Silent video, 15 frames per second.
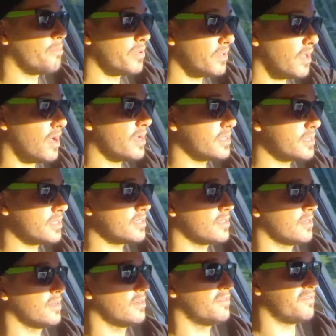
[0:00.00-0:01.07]
plus
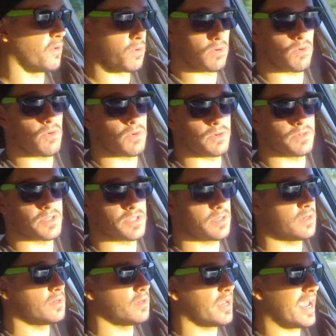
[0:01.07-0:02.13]
4 doors,
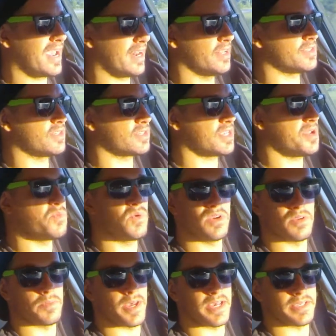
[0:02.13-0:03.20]
and it's the same
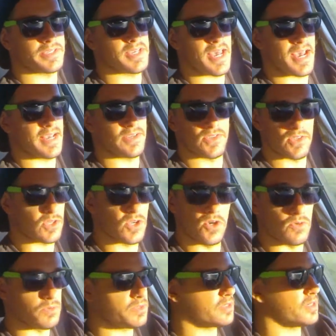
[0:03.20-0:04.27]
wheelbase as the
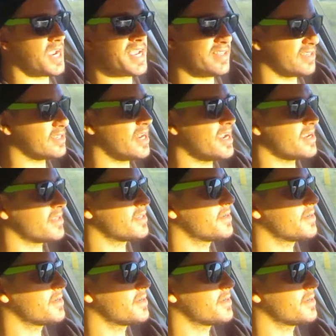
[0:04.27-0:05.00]
coupes and the sedans.